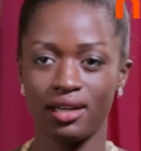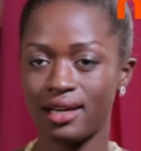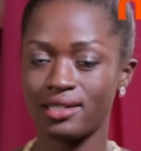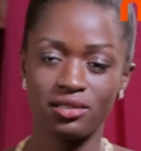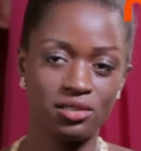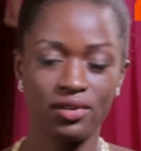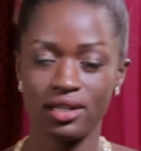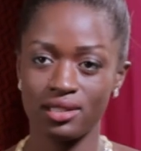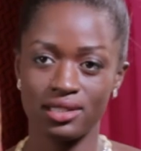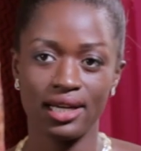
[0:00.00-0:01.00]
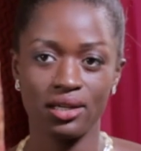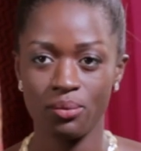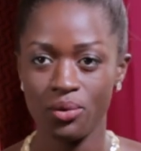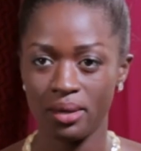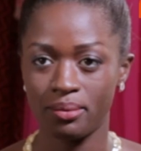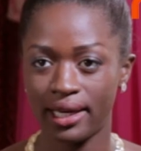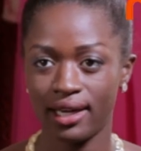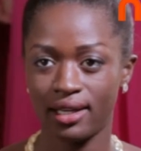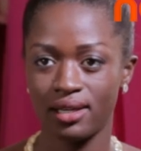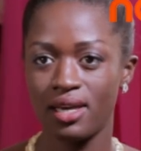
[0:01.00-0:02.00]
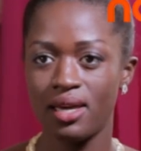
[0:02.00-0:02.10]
and as a designer point blank,